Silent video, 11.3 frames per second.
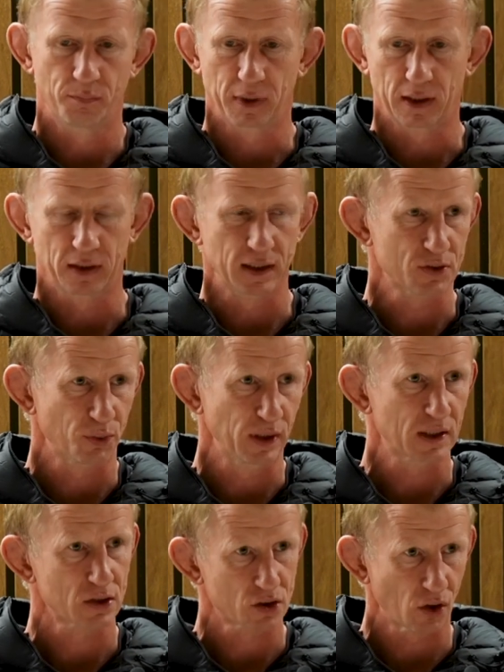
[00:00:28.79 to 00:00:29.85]
middle of these
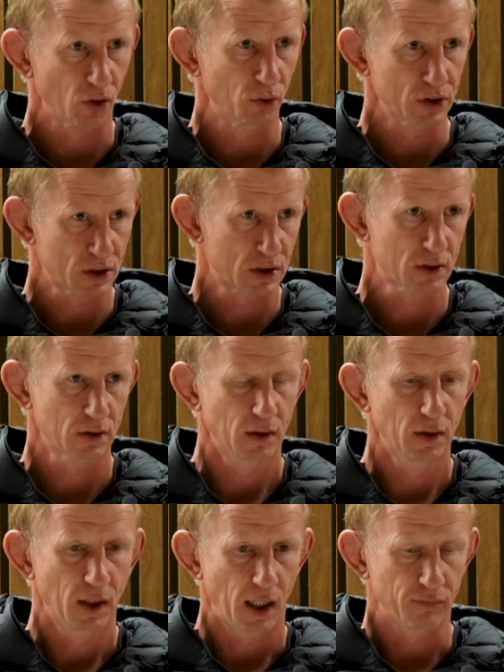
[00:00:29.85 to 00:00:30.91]
weeks, there's always
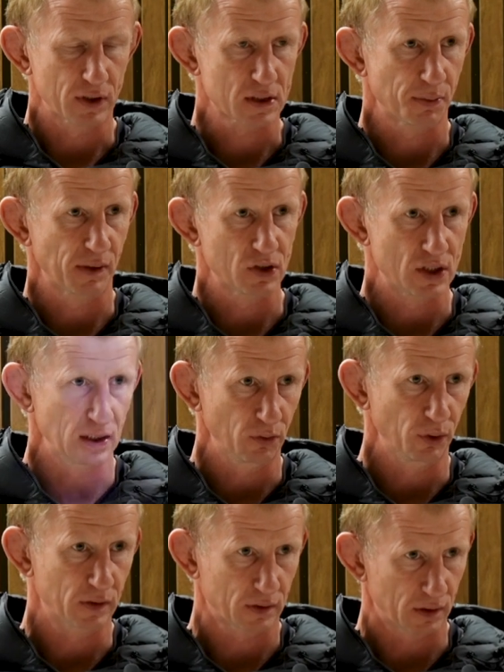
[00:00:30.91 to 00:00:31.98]
everyone has to be able to deal
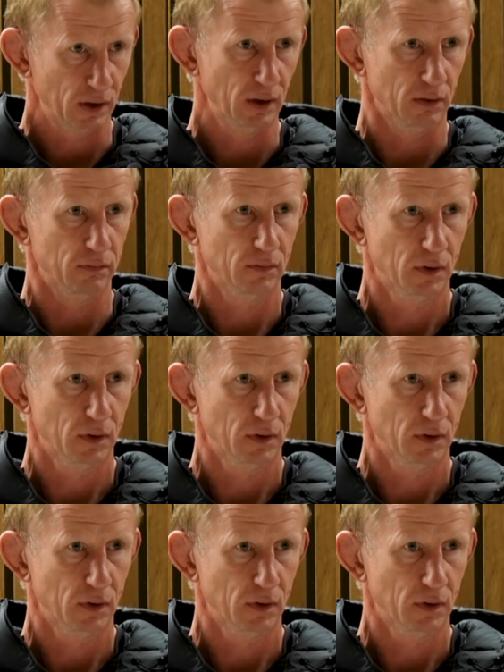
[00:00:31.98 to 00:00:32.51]
with the